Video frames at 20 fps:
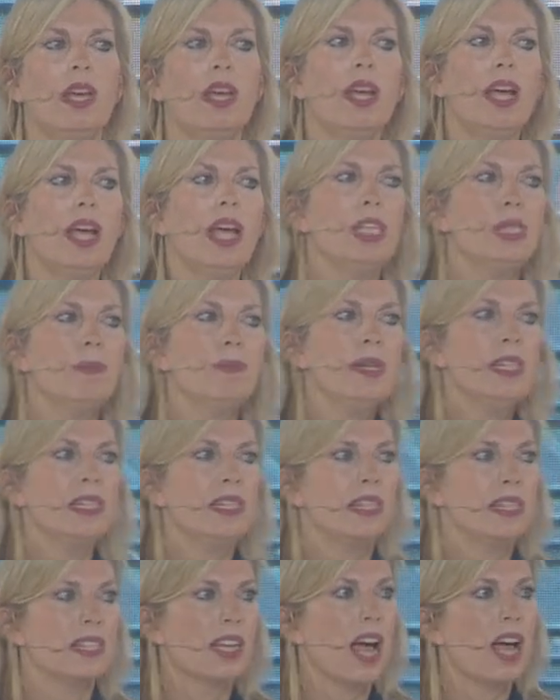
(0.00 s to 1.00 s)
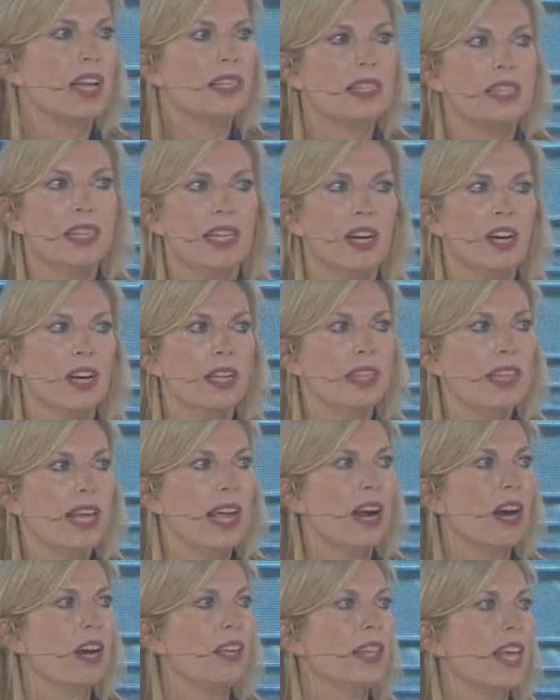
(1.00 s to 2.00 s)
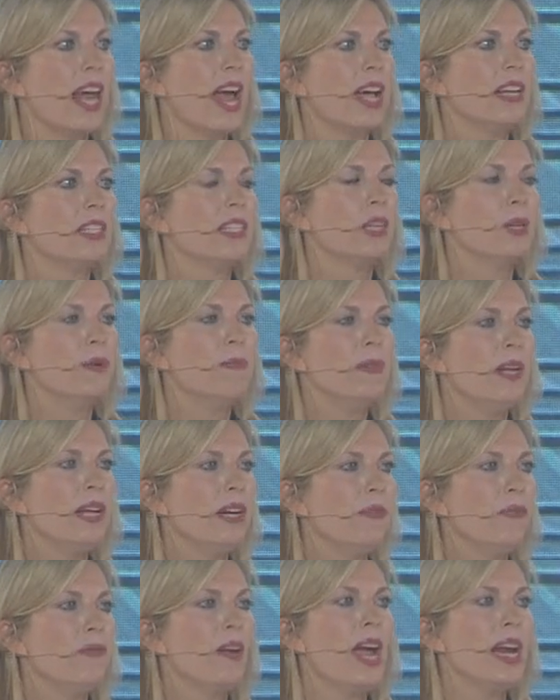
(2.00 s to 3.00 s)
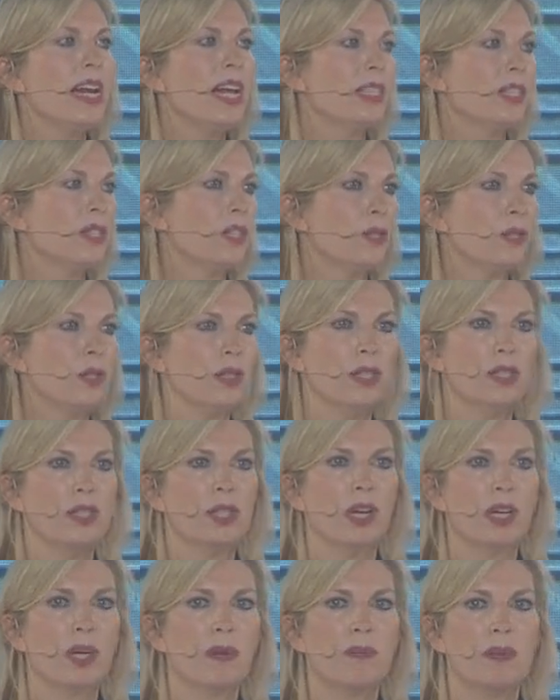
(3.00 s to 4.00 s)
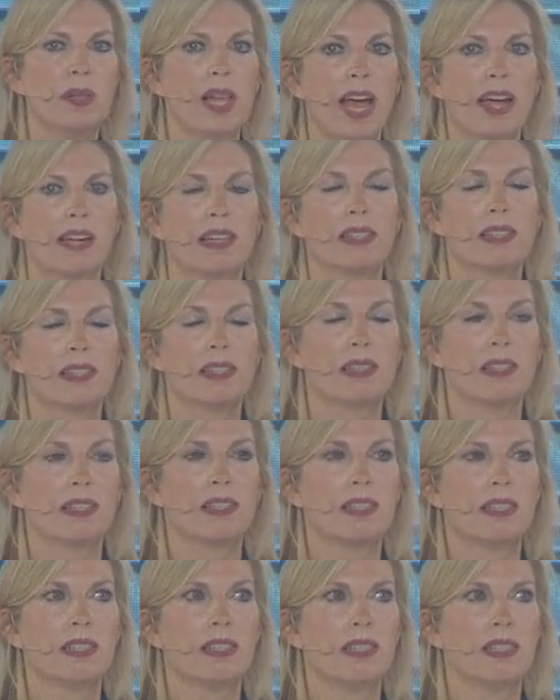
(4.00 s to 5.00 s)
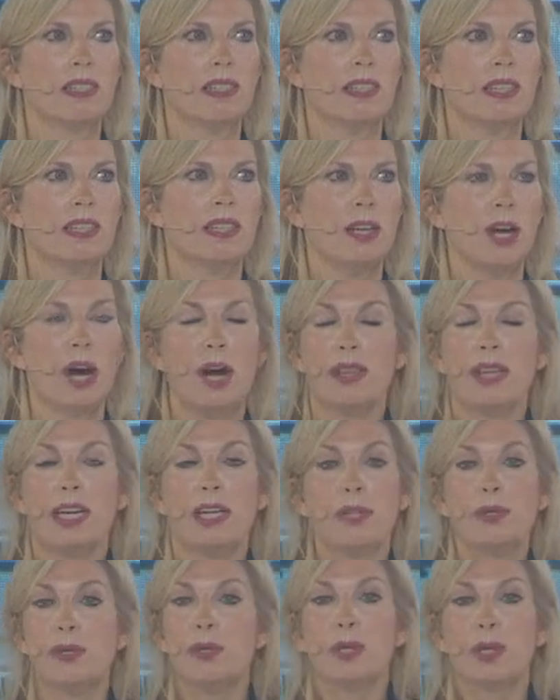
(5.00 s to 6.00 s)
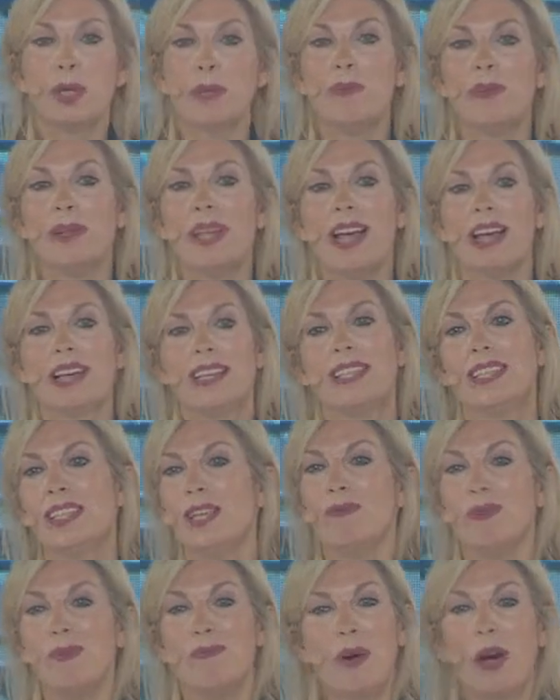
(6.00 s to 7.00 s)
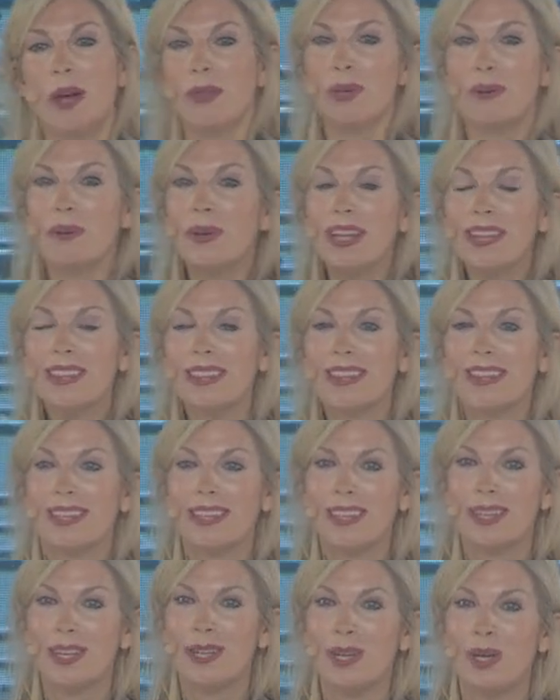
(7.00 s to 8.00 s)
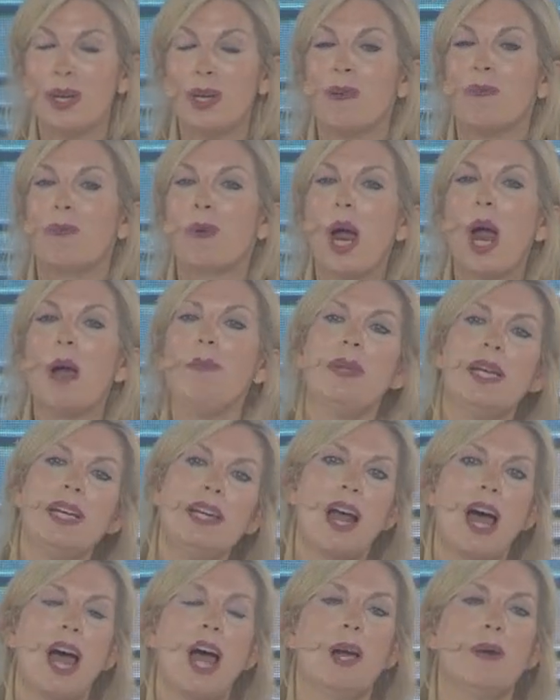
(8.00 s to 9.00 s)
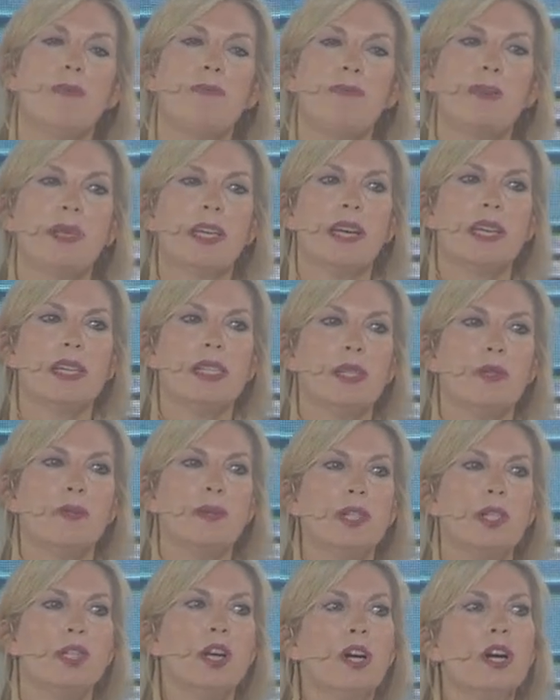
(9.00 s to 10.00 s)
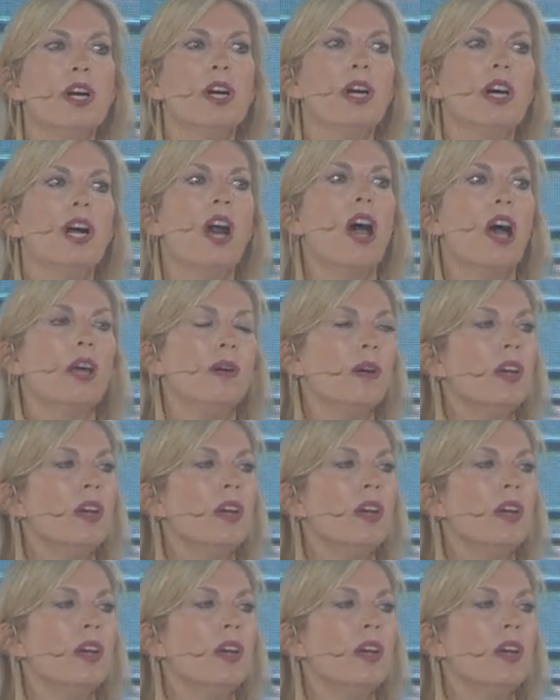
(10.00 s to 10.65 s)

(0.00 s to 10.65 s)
It's been discussed here and there that blended finance solutions are complex. Are they too complex to even bother with? Probably not, because the return on